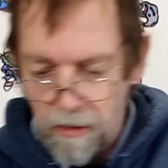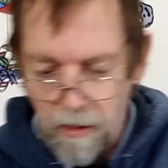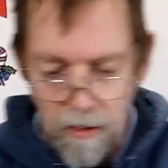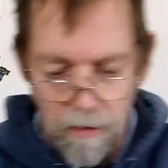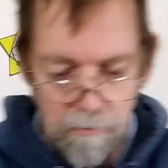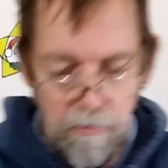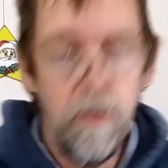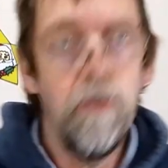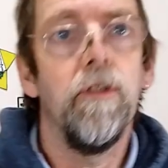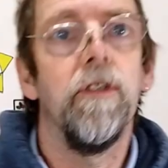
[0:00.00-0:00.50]

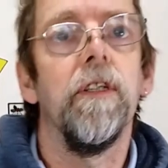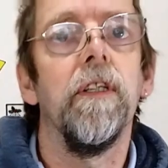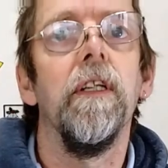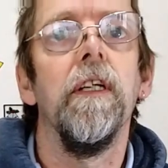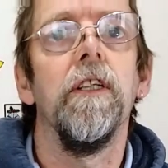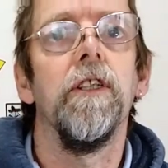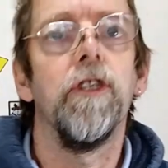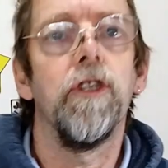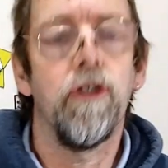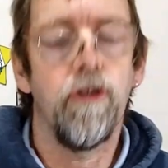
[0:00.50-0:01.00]
I'm using
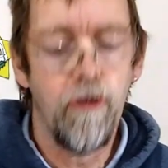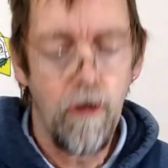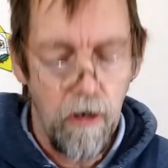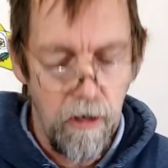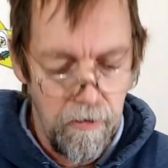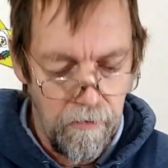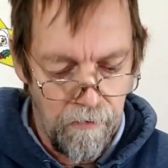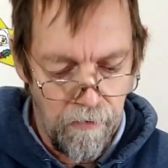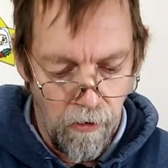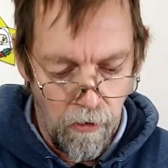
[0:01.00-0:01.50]
this
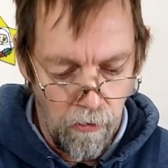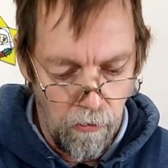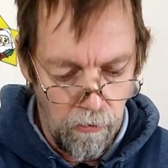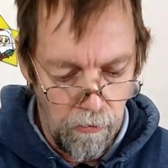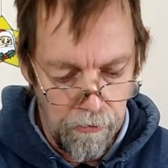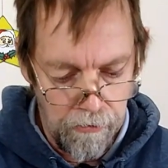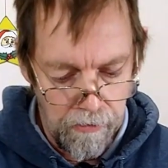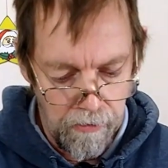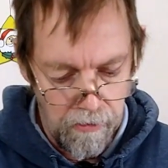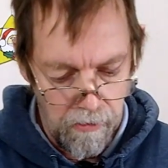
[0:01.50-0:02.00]

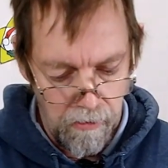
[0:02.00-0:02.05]
trifold